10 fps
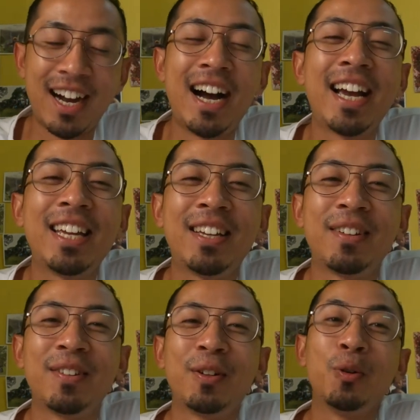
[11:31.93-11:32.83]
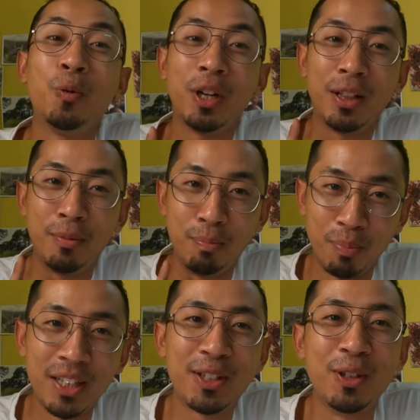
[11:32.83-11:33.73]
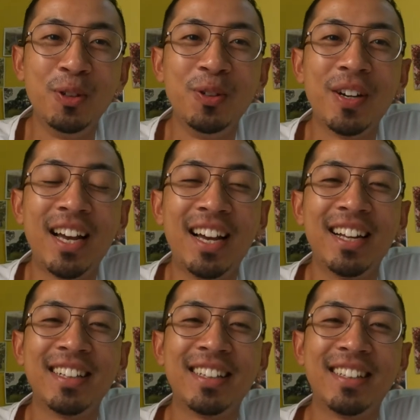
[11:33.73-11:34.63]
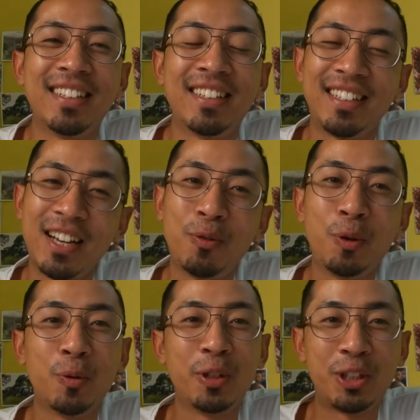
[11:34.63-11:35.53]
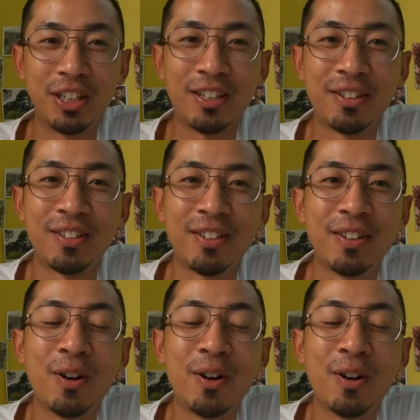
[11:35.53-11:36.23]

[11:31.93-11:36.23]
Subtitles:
I will meet you, and yeah, we will share